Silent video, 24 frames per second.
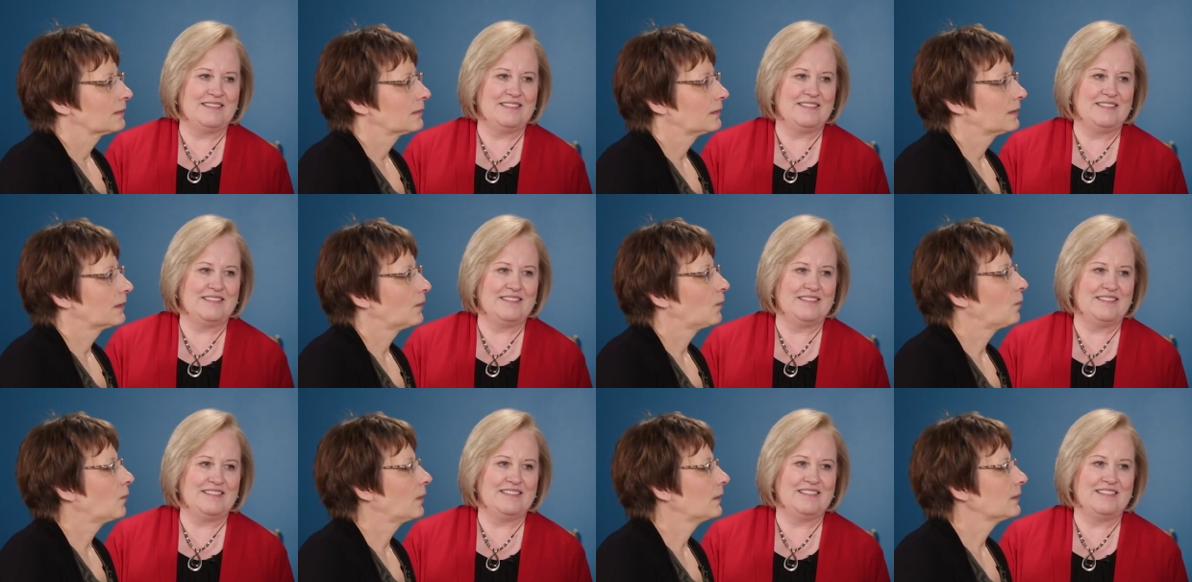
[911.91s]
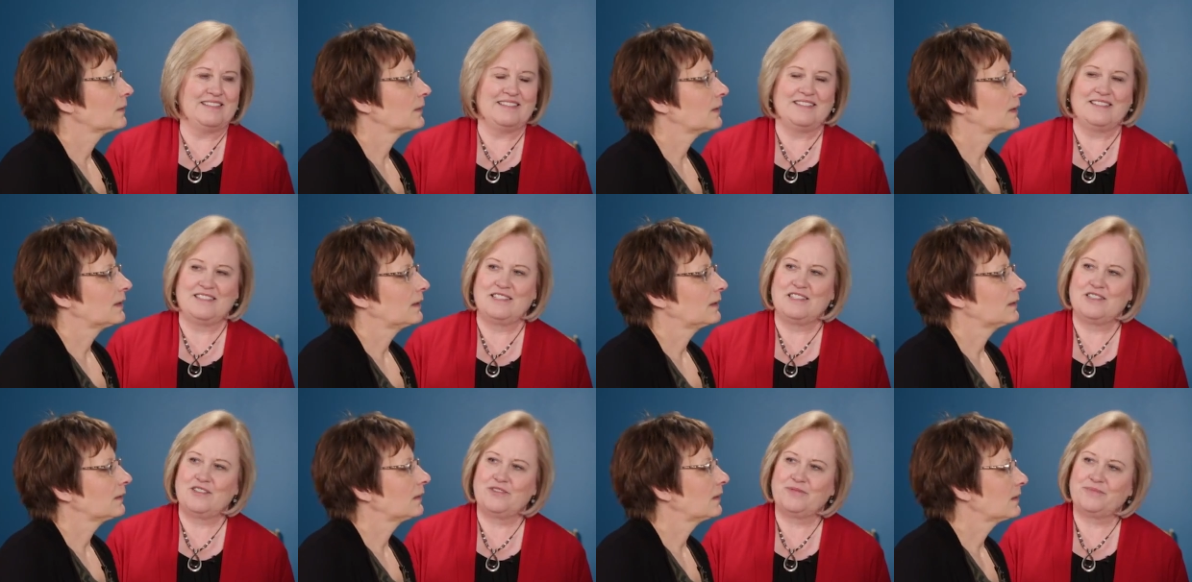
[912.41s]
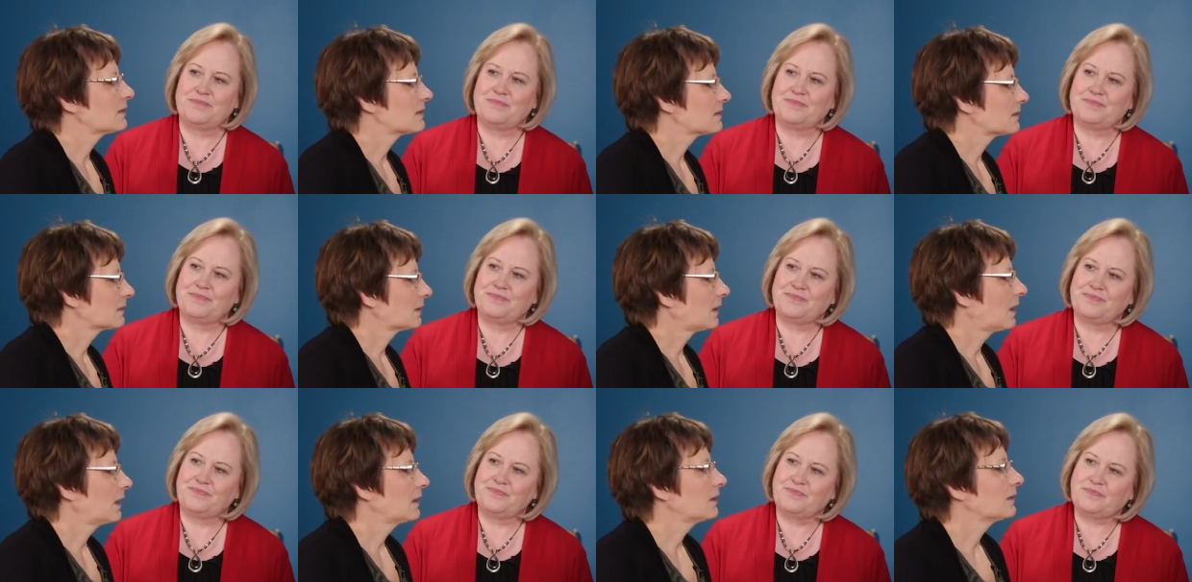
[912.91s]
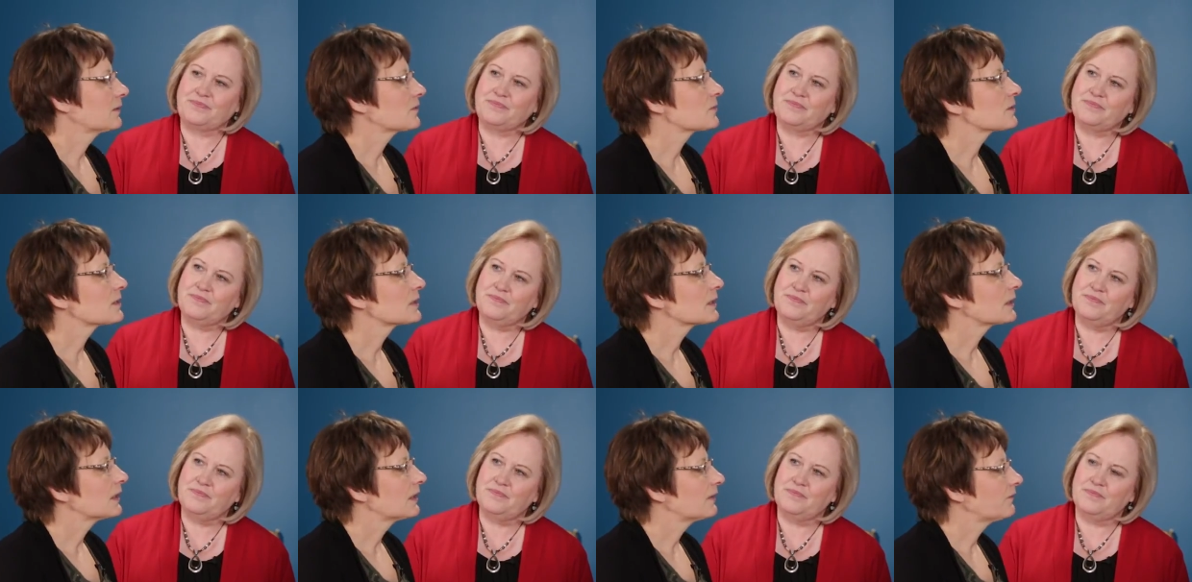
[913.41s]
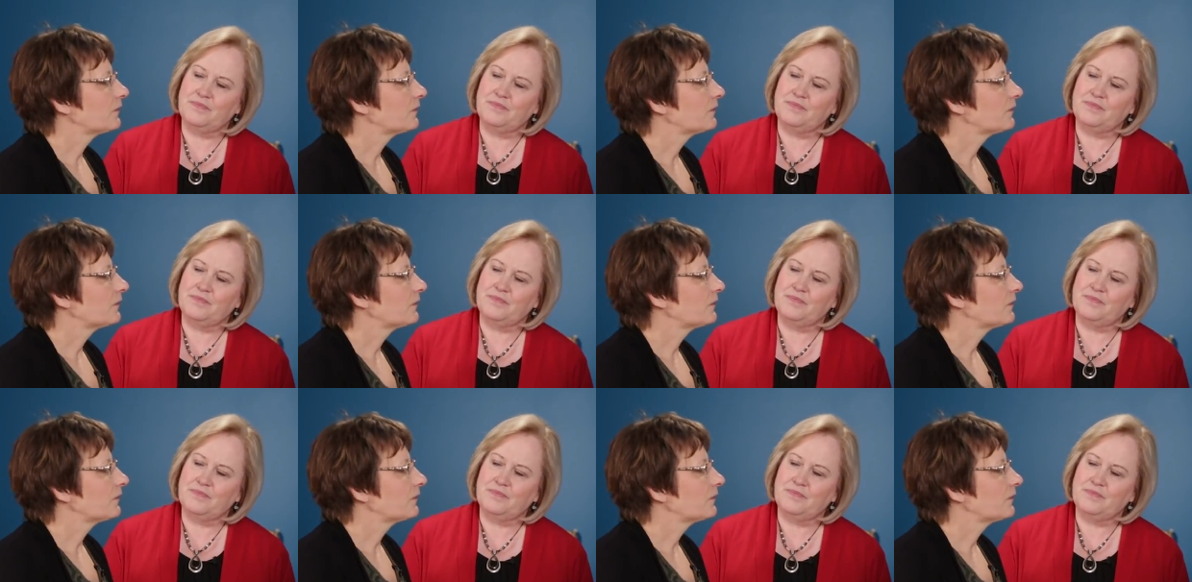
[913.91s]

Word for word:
Speaker 1: You know, one thing that's kind of interesting,